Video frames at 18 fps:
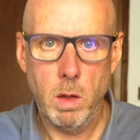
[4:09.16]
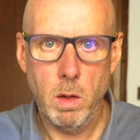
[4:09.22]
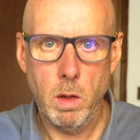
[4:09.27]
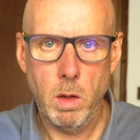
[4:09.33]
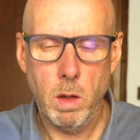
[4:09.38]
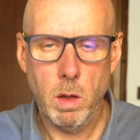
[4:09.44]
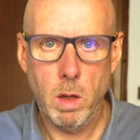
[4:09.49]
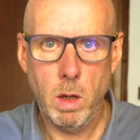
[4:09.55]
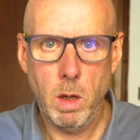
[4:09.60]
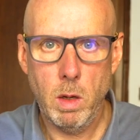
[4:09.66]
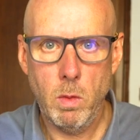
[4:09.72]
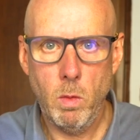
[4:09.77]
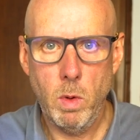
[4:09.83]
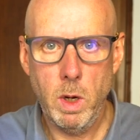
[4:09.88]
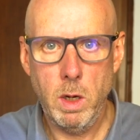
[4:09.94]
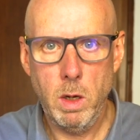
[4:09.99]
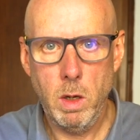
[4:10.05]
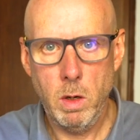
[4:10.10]
then
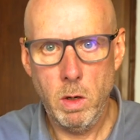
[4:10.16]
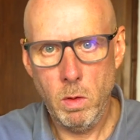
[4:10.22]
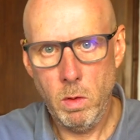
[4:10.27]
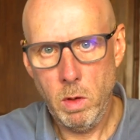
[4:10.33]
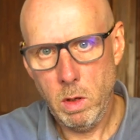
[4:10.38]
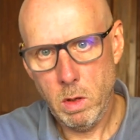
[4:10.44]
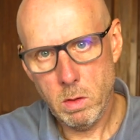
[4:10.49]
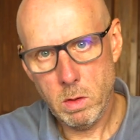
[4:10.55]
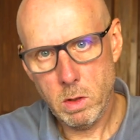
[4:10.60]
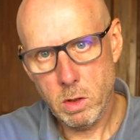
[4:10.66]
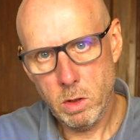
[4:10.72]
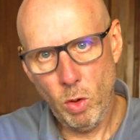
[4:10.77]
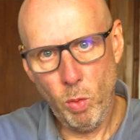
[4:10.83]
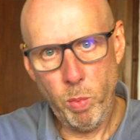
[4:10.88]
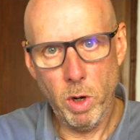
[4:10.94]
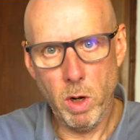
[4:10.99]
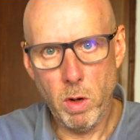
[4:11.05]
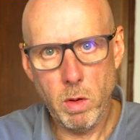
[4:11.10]
when you do your
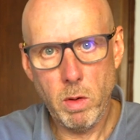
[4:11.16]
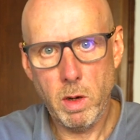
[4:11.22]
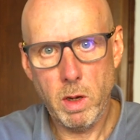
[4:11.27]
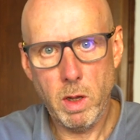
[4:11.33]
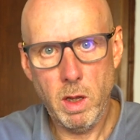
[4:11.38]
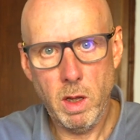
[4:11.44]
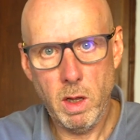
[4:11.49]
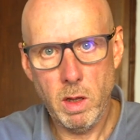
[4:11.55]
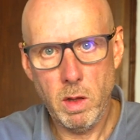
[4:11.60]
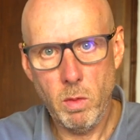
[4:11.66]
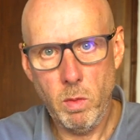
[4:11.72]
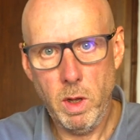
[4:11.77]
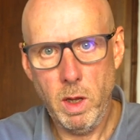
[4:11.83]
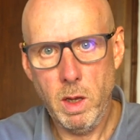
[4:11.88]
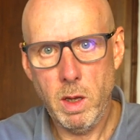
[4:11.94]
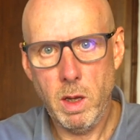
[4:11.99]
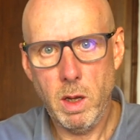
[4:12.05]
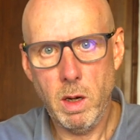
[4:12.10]
super long day at the
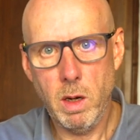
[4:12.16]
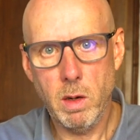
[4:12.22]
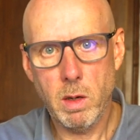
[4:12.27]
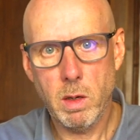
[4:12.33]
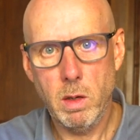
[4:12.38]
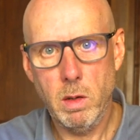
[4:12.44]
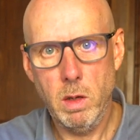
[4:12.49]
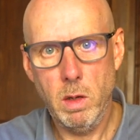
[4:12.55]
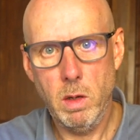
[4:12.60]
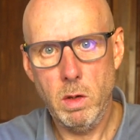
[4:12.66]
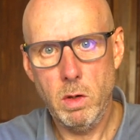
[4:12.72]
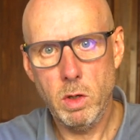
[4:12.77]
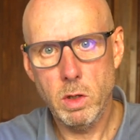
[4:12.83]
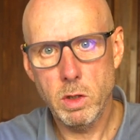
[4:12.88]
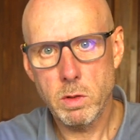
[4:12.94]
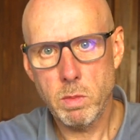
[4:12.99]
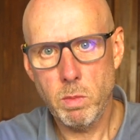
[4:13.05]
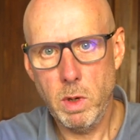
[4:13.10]
weekend, you
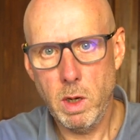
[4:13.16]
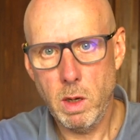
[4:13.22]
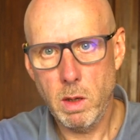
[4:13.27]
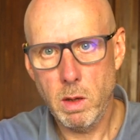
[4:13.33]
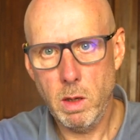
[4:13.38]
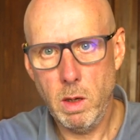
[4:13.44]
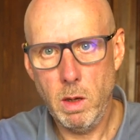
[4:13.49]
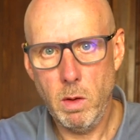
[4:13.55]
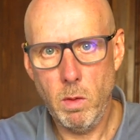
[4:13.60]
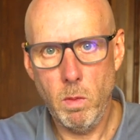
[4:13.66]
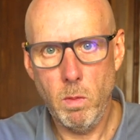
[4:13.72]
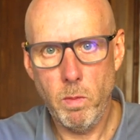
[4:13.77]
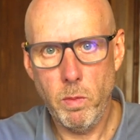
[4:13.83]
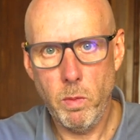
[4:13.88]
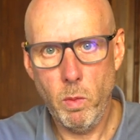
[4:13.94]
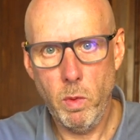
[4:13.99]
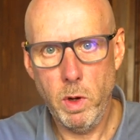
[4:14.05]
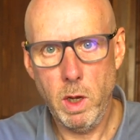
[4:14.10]
just make the
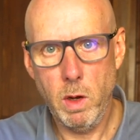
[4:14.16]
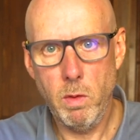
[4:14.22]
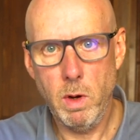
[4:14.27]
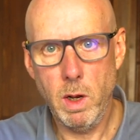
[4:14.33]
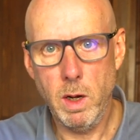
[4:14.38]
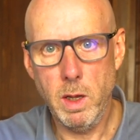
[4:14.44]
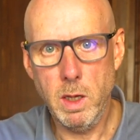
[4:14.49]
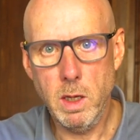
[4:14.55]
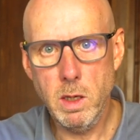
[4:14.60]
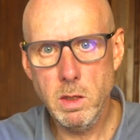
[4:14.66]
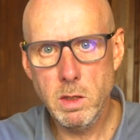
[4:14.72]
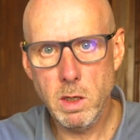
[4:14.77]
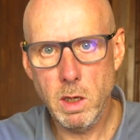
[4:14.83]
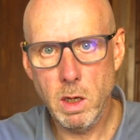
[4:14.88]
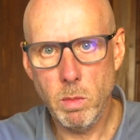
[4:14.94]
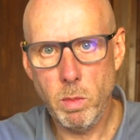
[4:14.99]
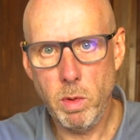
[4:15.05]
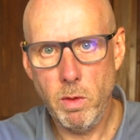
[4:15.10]
week really
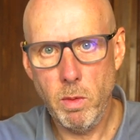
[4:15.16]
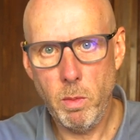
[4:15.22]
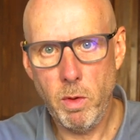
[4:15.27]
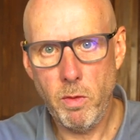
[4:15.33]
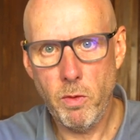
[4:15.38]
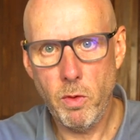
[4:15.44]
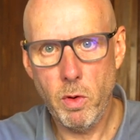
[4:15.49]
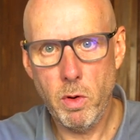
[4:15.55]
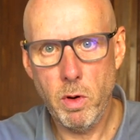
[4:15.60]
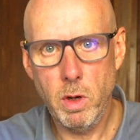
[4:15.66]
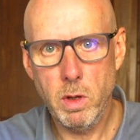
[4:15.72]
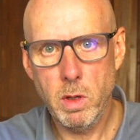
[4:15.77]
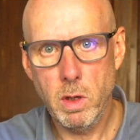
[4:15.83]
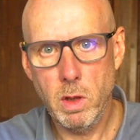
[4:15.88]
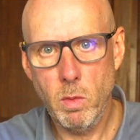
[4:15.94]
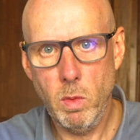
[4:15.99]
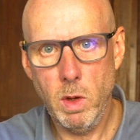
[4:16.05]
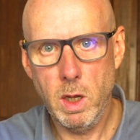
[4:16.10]
easy before it
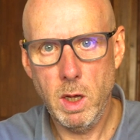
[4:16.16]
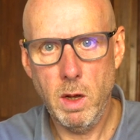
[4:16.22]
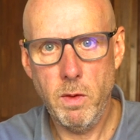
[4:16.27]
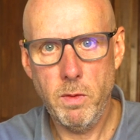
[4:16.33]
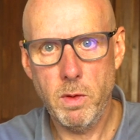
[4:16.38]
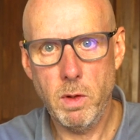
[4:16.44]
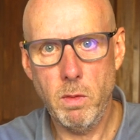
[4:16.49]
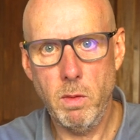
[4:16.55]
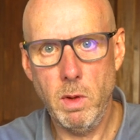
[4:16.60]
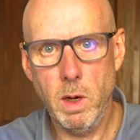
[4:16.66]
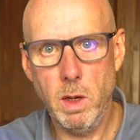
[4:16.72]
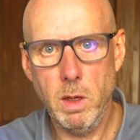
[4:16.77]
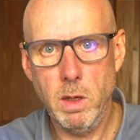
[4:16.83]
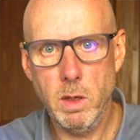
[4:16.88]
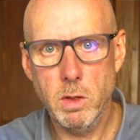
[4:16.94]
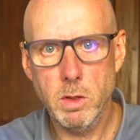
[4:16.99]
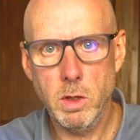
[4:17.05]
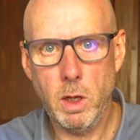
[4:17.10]
and the week after really
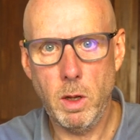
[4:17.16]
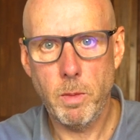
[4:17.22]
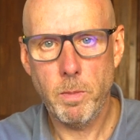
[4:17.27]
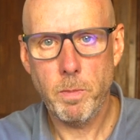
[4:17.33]
easy.